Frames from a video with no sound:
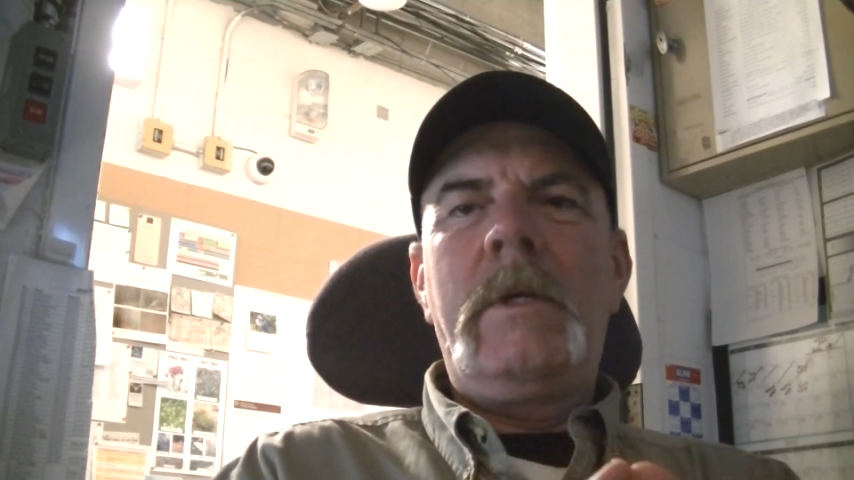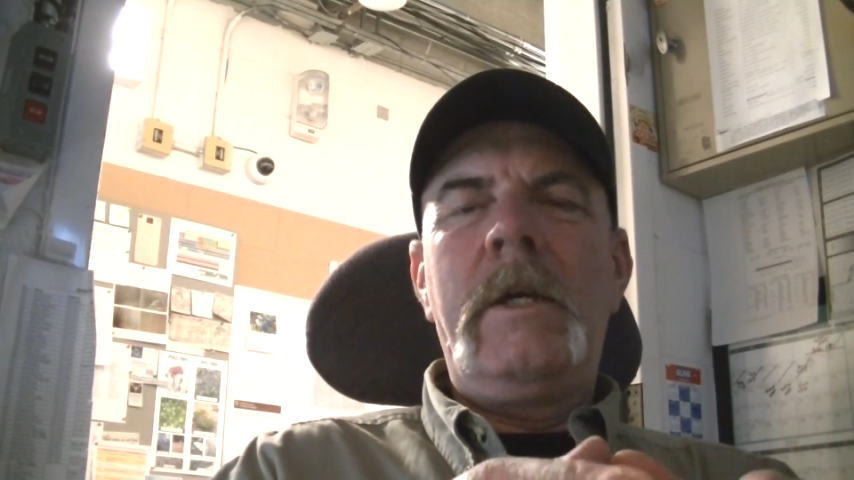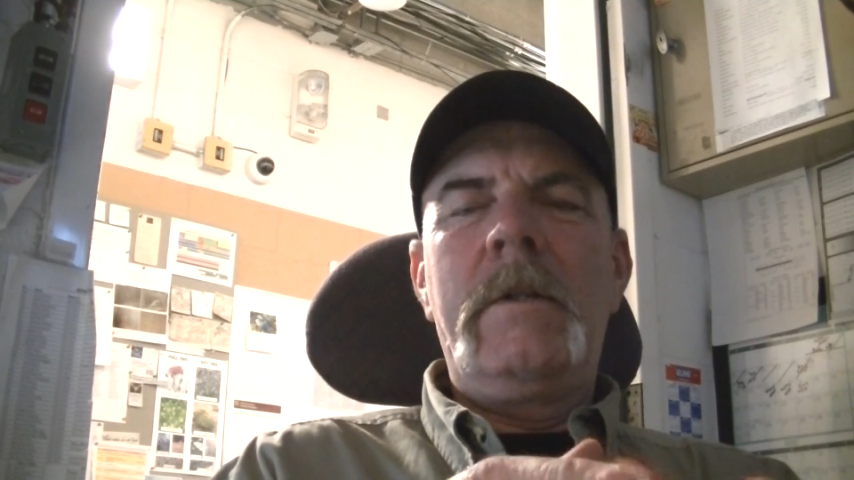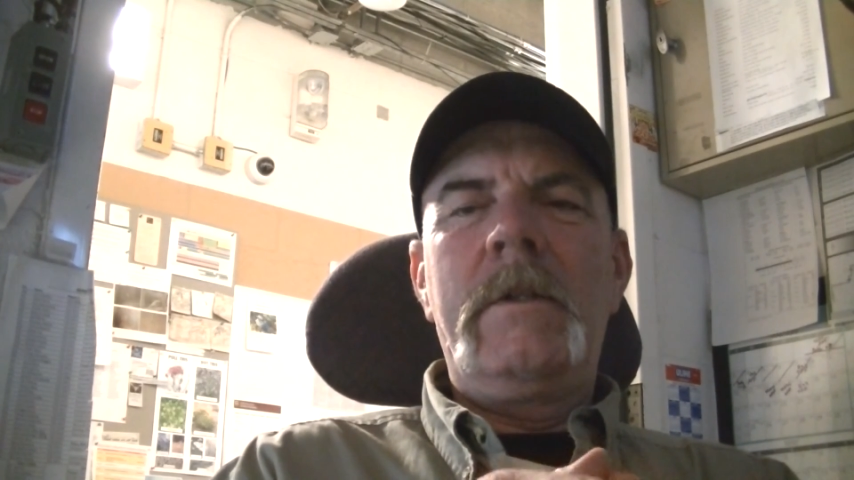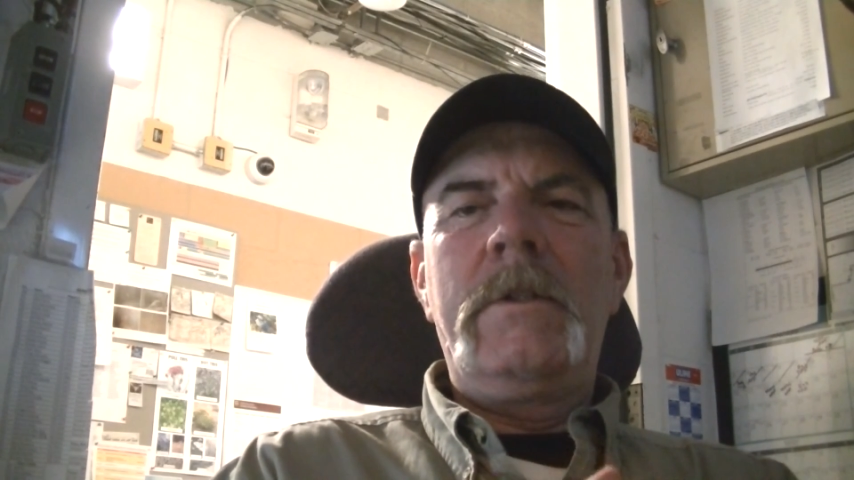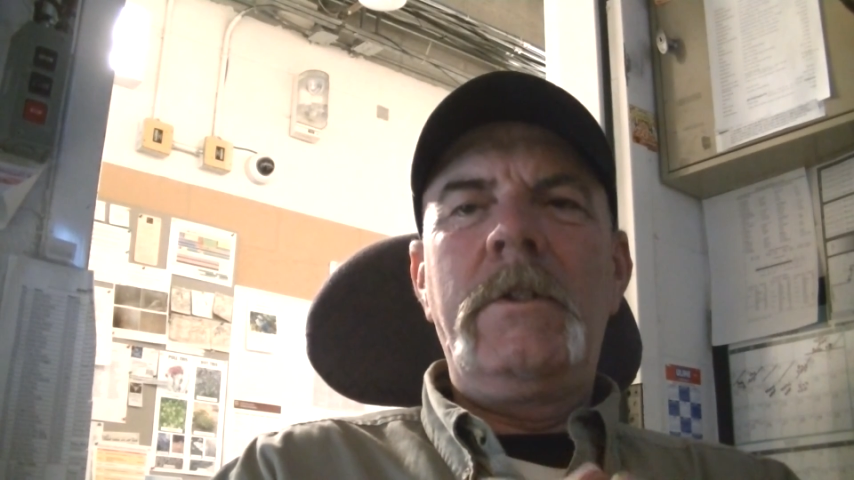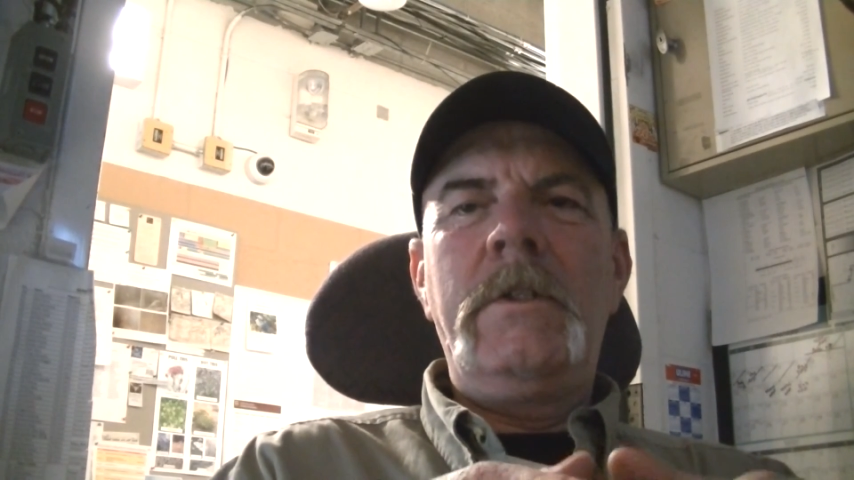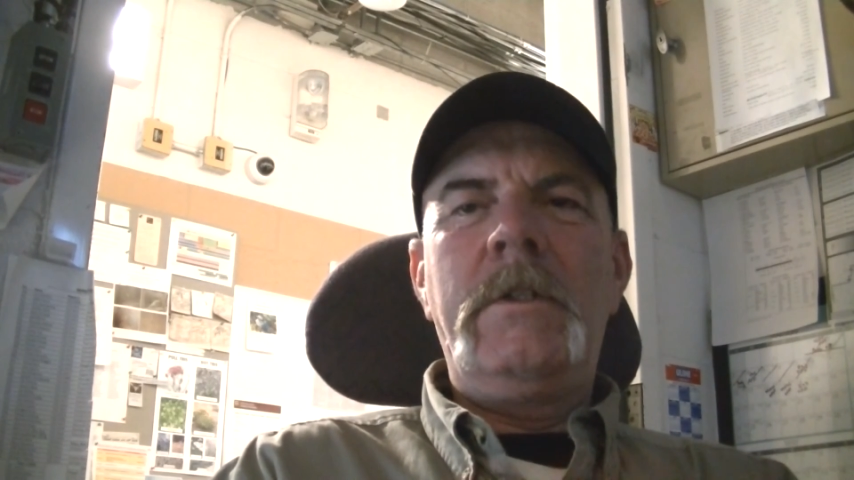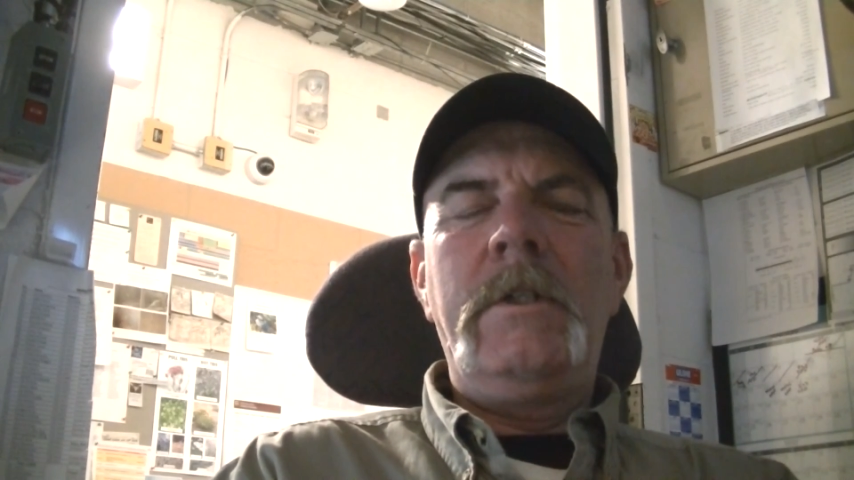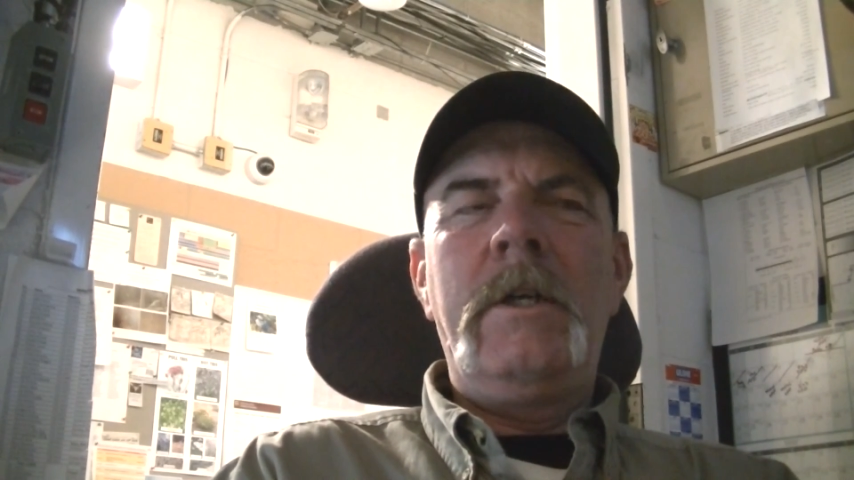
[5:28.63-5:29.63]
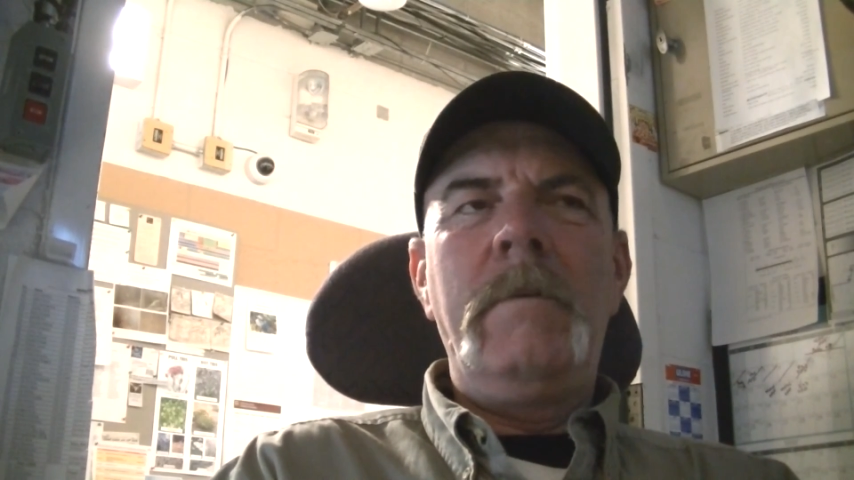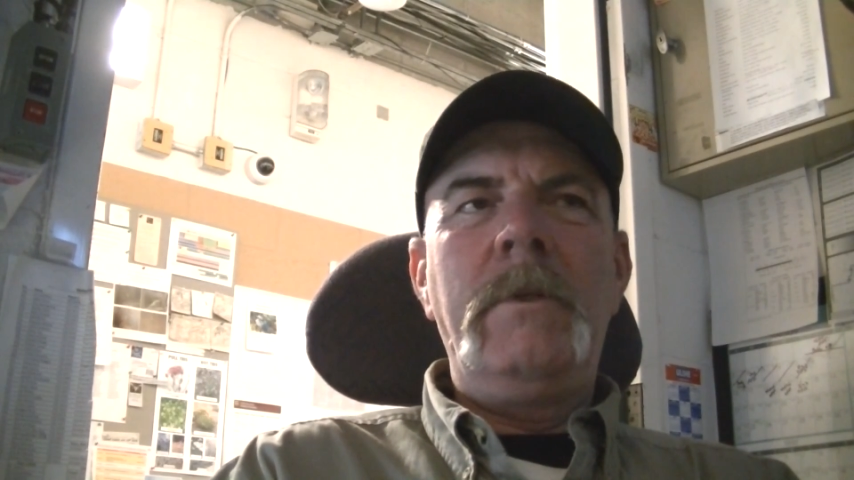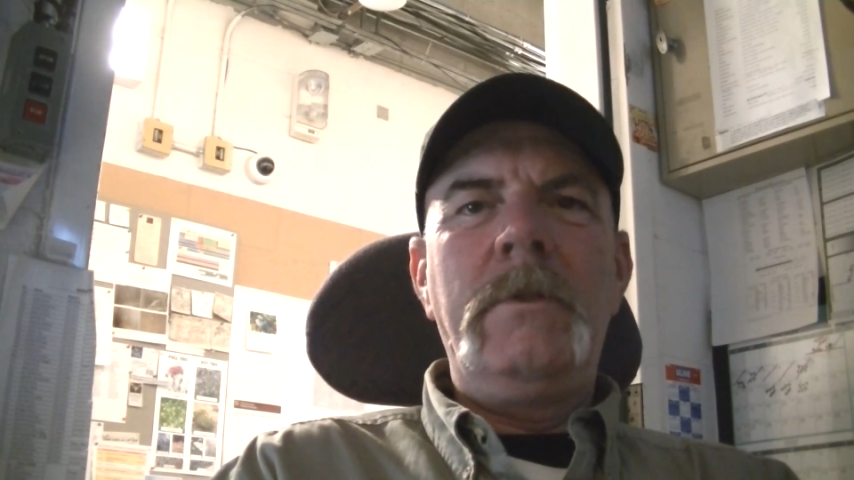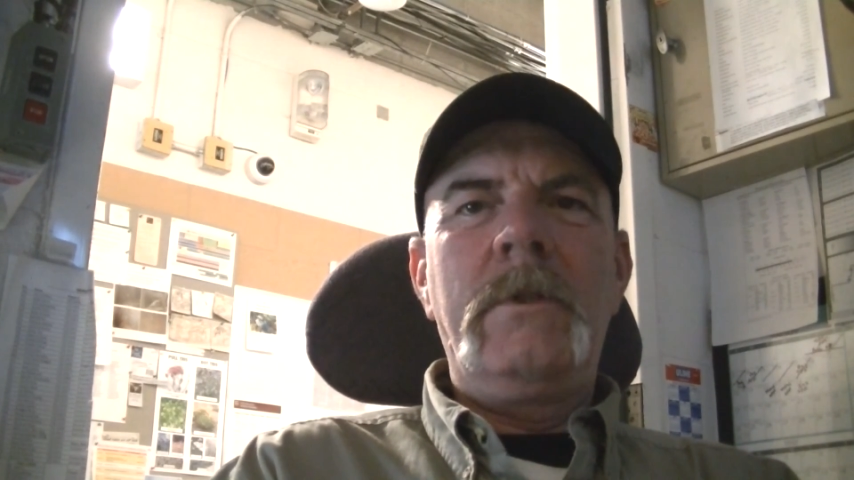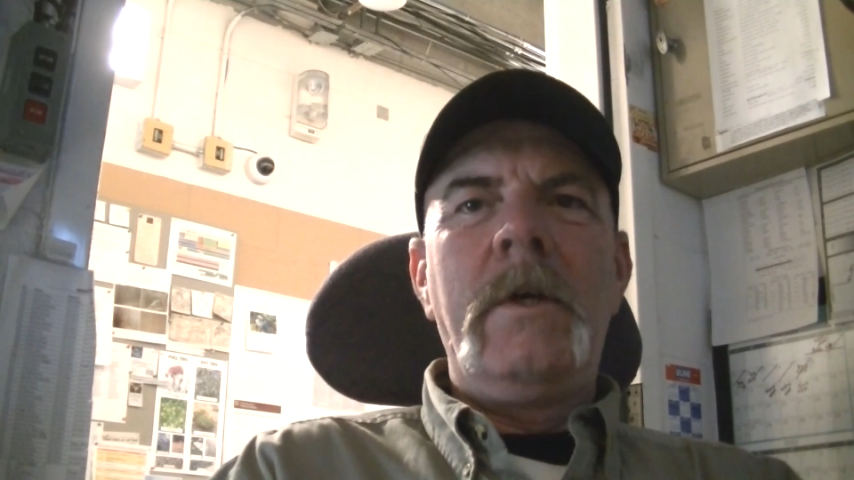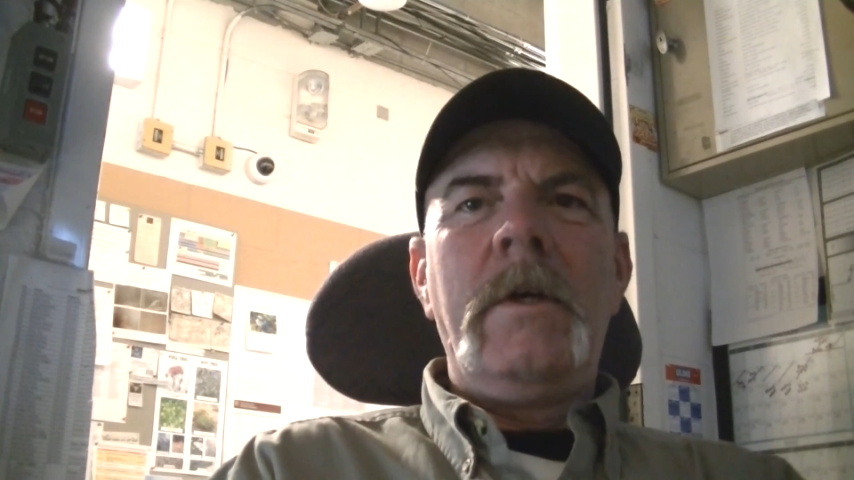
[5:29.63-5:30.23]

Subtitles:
get the CCWs.